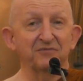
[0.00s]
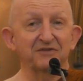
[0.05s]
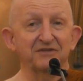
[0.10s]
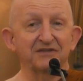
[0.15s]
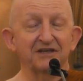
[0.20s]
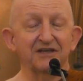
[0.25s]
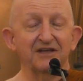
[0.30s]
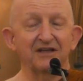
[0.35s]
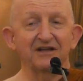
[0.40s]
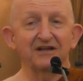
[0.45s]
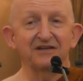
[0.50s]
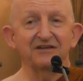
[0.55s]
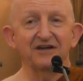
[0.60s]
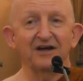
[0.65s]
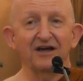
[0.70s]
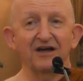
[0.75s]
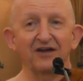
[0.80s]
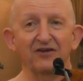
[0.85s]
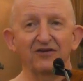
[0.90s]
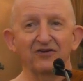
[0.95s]
particular
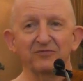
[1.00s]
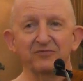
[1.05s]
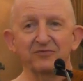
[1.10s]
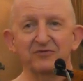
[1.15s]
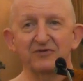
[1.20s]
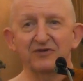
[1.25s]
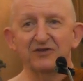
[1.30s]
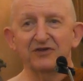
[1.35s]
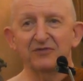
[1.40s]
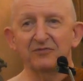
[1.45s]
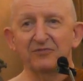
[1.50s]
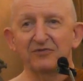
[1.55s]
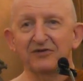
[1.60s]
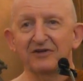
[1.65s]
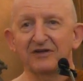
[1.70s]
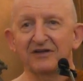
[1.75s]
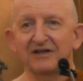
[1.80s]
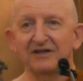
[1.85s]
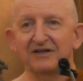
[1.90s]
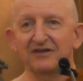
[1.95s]
dialogue between the
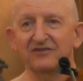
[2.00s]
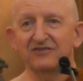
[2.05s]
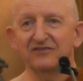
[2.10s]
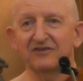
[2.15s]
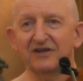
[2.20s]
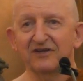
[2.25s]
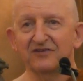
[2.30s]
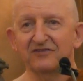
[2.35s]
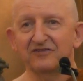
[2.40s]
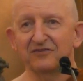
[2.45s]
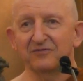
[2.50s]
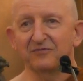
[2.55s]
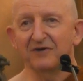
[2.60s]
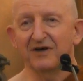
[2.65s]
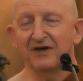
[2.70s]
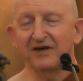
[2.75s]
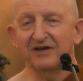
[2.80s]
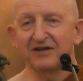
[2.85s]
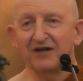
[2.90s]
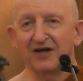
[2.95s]
Buddha and his cousin
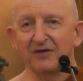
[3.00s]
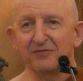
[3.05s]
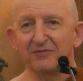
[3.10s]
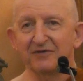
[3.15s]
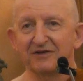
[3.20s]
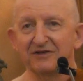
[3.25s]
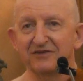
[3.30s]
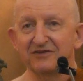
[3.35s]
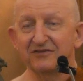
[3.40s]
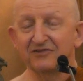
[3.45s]
Mahanama,